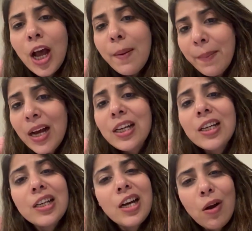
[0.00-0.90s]

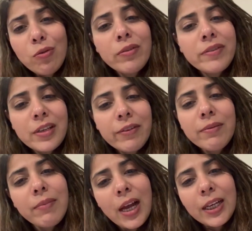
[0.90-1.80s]
mark out of
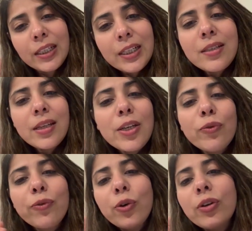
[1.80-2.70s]
7, mark at least 3 to
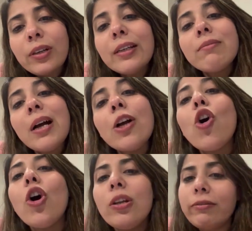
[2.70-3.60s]
4, like mark
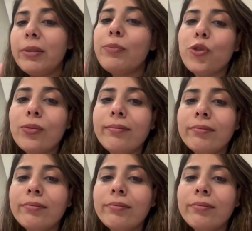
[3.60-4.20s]
all of them true,